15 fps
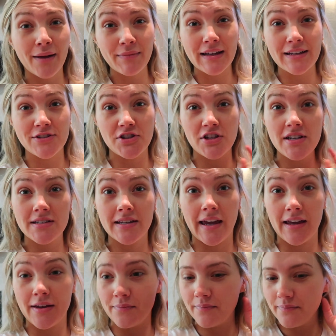I'm like, geez,
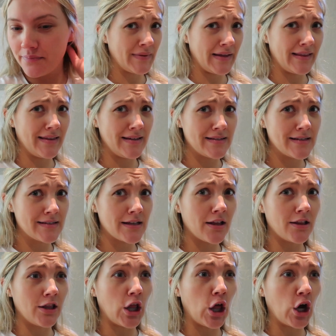Kim. I'm like, this is a
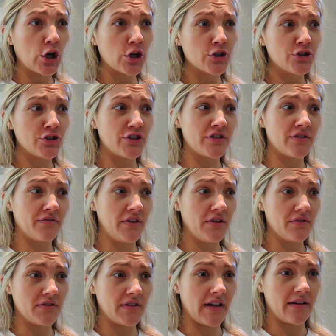large, as
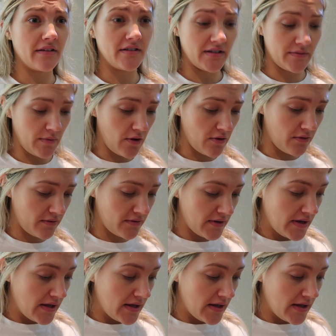feels like a small.